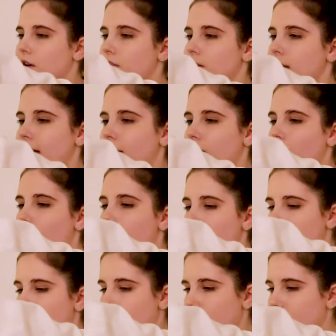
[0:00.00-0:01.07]
like
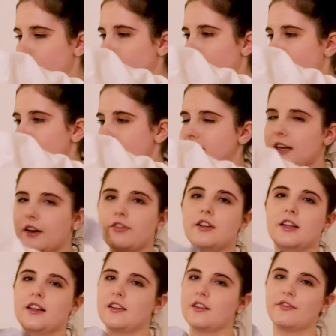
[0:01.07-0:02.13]
on. Otherwise,
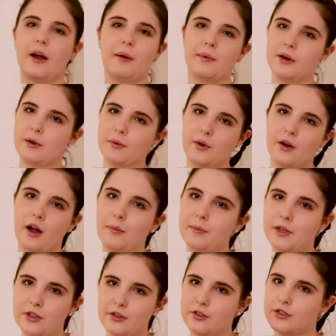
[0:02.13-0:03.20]
definitely this fabric will come
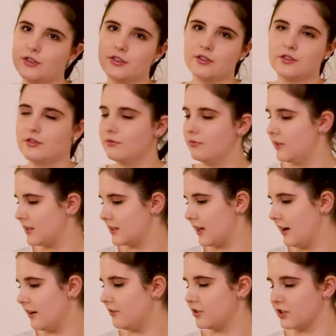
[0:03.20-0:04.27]
in use. This
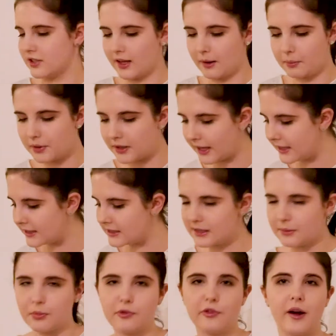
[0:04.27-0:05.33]
kind of just like plain
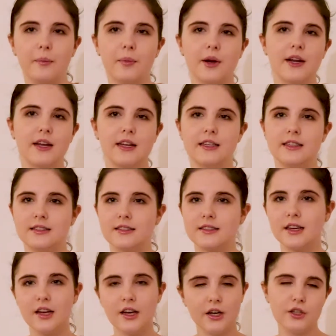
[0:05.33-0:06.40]
simple fabric is
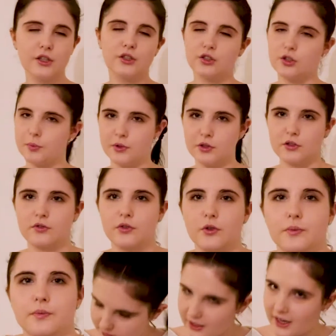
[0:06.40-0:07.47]
super
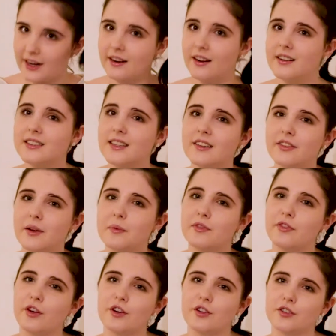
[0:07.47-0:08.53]
useful. I can't tell if I'm in
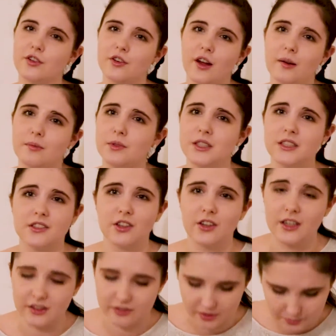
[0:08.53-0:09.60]
focus or not. I'm really
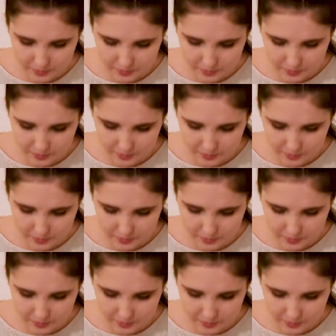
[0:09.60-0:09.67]
sorry if I'm